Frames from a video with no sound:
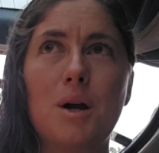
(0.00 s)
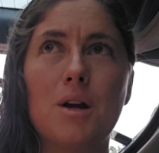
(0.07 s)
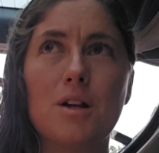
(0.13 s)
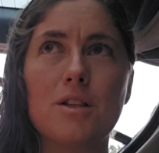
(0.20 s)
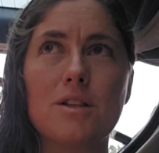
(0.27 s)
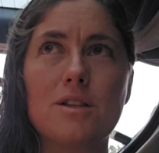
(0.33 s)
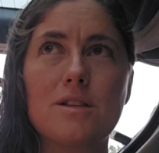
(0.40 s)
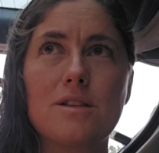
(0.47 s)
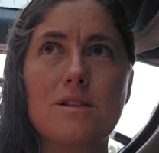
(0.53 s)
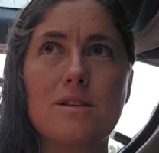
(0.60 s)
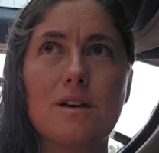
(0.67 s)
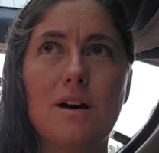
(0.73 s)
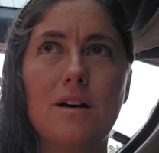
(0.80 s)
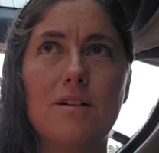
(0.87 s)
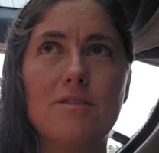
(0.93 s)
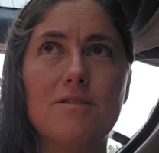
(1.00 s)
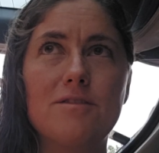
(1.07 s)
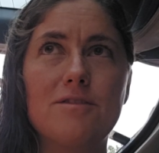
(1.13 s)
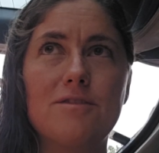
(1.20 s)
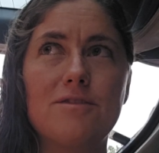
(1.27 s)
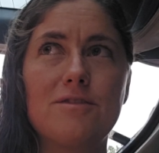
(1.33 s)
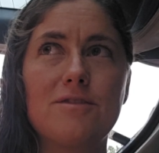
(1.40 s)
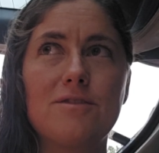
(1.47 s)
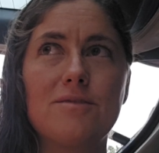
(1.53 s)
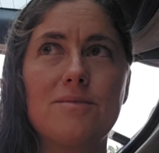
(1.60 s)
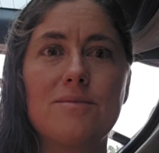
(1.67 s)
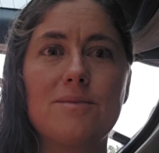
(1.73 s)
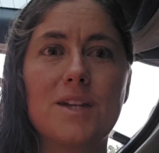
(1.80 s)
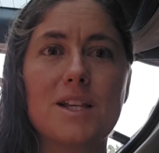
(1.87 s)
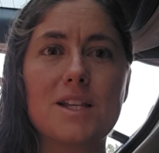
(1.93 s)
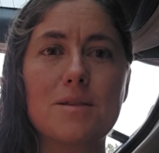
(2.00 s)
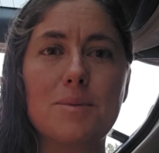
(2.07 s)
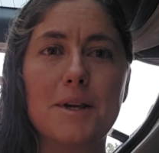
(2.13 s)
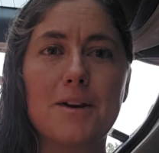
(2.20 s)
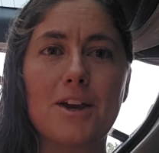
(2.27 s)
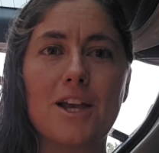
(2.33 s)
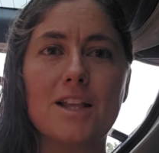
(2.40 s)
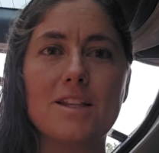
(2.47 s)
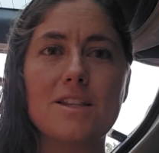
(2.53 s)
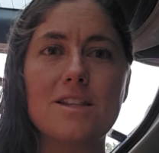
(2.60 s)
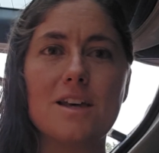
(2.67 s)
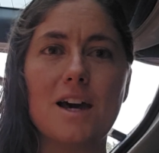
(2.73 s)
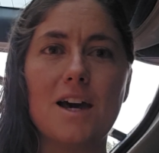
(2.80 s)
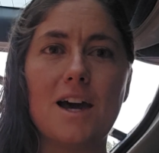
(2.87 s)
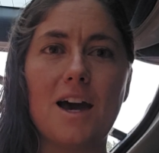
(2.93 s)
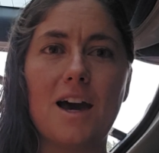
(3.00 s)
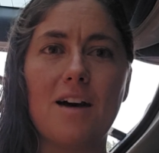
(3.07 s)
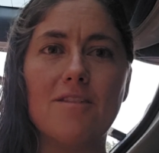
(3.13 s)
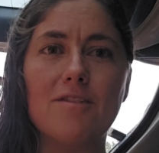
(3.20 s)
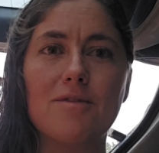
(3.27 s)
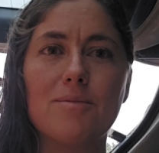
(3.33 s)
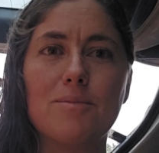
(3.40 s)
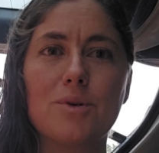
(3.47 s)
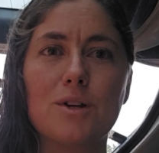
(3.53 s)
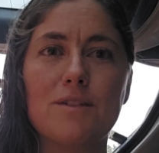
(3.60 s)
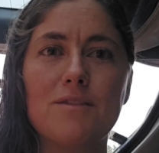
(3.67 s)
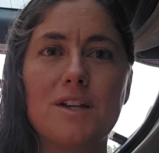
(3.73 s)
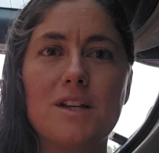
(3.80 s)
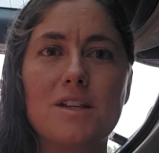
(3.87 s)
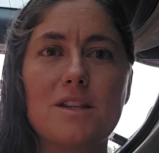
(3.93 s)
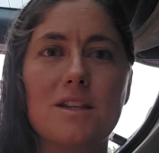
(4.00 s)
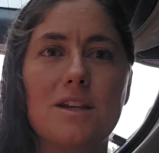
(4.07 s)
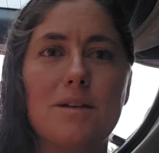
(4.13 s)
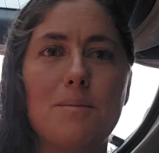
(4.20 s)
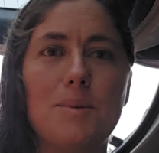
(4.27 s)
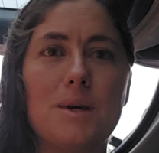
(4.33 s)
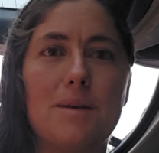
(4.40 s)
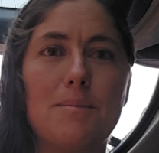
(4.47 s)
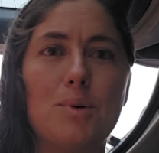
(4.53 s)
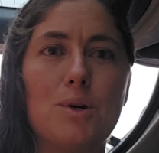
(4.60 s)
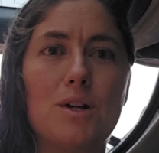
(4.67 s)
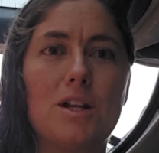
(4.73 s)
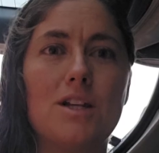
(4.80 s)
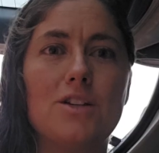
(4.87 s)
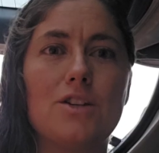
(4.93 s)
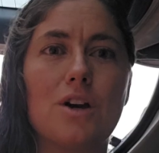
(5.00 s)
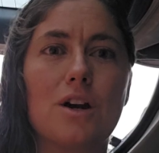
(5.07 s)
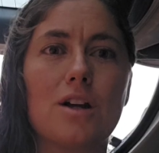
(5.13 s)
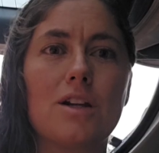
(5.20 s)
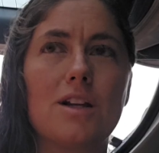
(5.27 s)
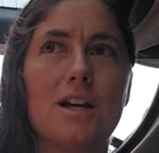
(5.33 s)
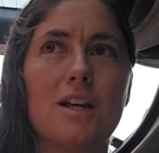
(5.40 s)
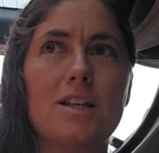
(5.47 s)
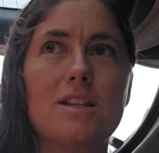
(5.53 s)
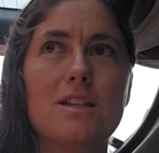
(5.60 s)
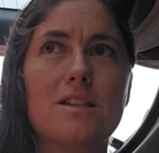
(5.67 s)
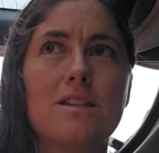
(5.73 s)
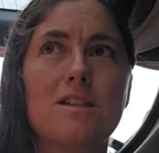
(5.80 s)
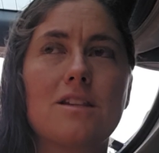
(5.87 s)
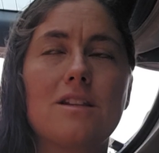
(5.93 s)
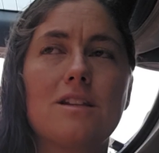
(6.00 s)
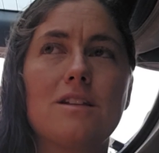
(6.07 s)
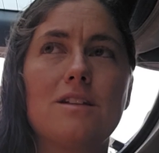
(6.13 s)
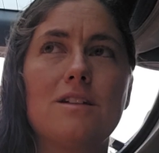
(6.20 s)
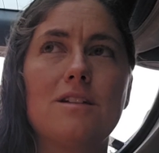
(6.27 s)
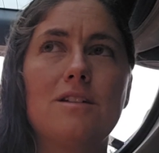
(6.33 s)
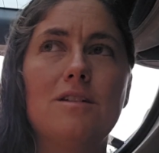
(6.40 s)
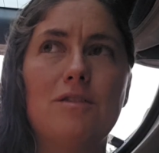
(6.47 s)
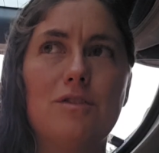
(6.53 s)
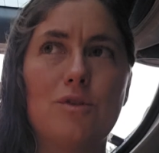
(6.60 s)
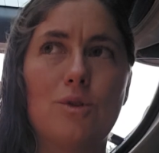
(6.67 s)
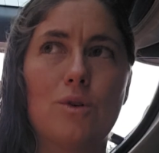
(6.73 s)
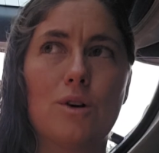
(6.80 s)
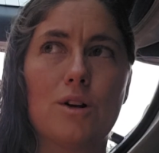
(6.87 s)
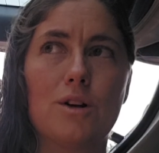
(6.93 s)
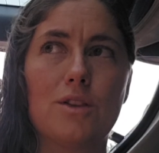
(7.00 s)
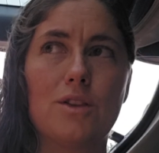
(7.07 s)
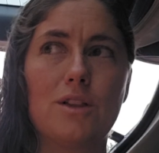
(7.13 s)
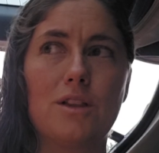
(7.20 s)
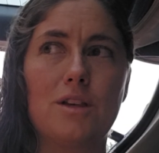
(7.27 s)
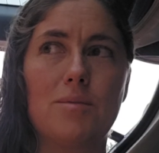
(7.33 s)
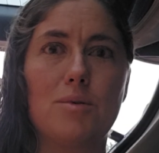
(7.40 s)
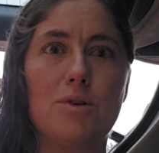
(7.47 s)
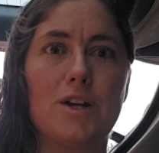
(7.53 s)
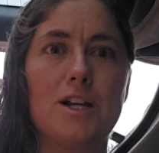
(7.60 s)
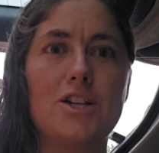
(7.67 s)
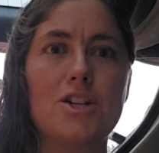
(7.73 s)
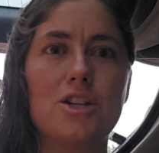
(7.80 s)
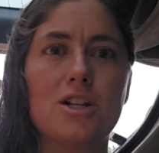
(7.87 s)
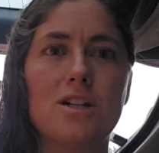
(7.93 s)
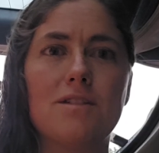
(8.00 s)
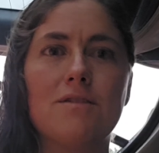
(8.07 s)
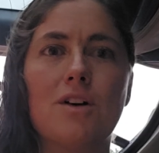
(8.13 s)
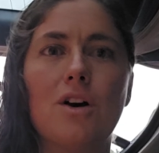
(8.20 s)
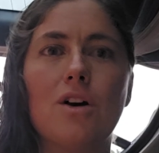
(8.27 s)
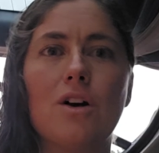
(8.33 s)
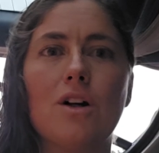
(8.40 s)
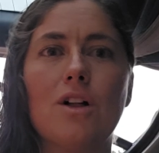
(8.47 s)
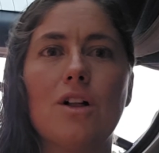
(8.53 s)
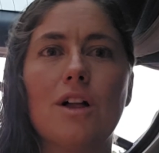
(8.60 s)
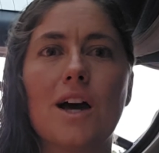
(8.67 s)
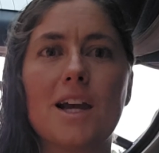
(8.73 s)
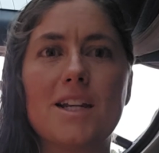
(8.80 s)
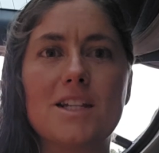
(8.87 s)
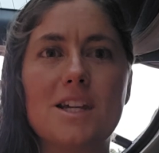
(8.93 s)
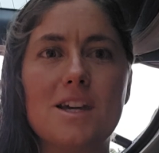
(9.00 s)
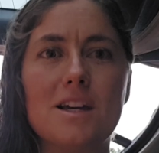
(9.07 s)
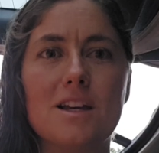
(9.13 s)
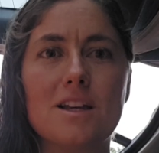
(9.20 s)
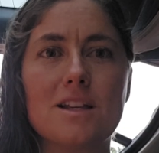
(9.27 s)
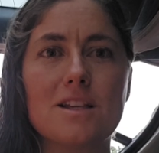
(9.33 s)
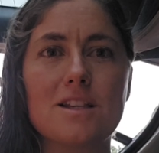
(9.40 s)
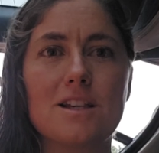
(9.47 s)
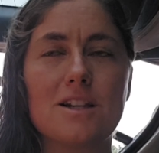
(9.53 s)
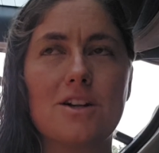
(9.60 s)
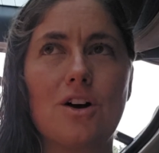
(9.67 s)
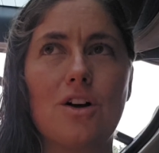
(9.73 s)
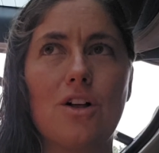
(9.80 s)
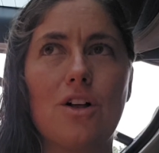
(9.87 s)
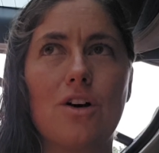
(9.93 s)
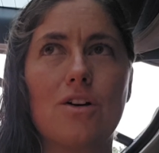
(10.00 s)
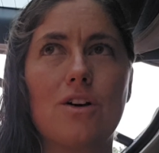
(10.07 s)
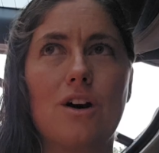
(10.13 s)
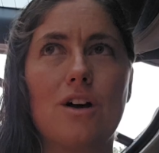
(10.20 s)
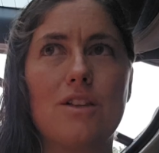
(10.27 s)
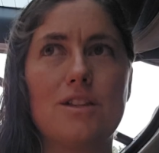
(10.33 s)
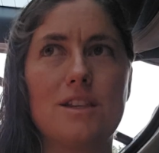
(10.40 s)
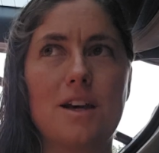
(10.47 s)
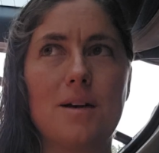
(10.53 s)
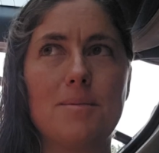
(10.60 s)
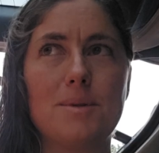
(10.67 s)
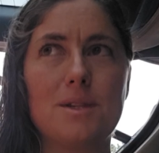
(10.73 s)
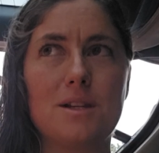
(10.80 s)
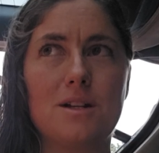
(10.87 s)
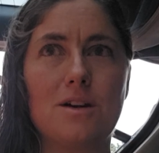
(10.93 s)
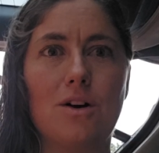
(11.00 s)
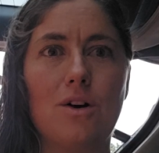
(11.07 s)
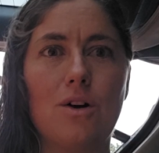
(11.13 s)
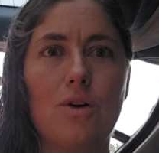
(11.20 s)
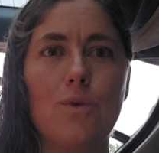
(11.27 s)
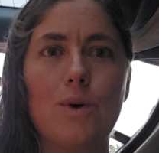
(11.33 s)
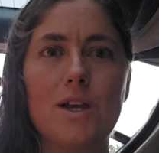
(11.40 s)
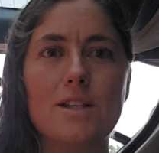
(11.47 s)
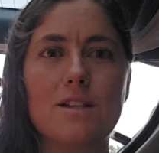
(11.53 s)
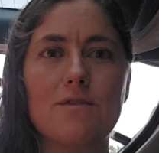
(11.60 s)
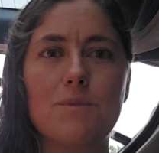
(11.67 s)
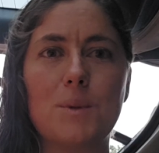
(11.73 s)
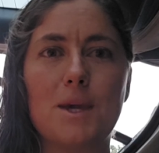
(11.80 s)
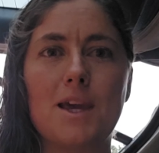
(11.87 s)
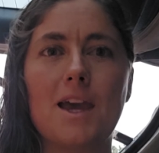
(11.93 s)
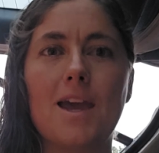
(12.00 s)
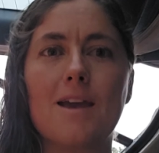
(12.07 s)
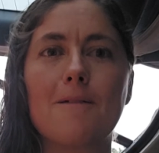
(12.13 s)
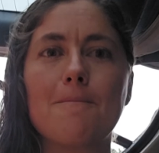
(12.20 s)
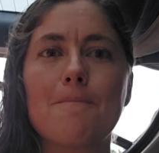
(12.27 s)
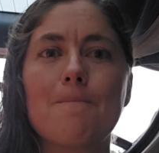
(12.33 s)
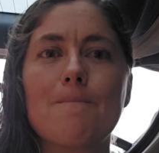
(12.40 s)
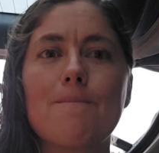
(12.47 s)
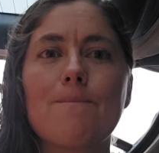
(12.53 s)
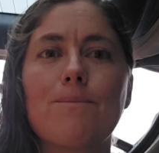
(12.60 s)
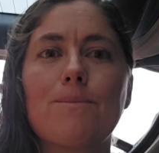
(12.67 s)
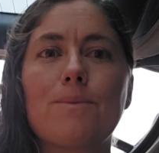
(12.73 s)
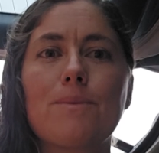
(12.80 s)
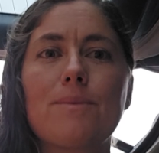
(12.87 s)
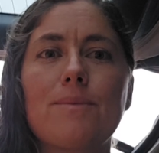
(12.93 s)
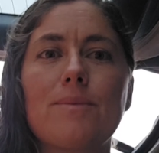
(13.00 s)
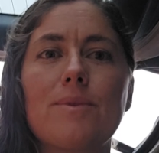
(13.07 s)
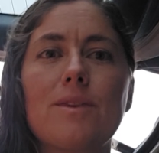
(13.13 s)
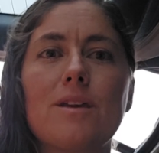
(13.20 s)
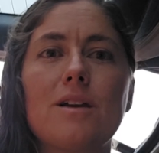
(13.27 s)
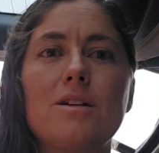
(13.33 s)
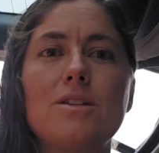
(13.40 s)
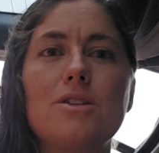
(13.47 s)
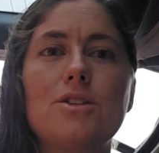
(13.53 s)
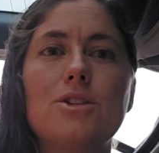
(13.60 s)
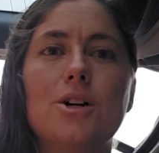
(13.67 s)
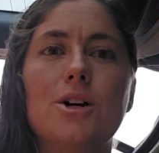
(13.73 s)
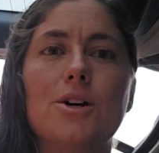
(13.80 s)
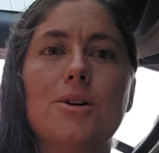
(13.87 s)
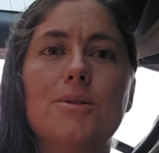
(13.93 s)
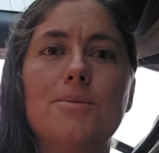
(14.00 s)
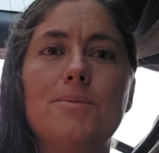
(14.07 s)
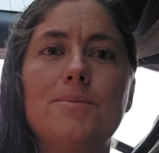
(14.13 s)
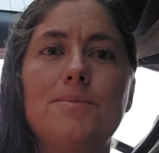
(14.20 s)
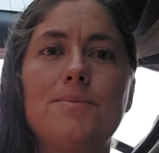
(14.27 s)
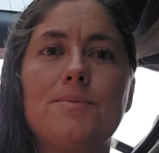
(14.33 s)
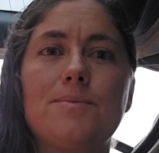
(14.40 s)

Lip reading: parts of experience that have previously been put in darkness, for the liberation of all ideas and all concepts and all ways of being. So,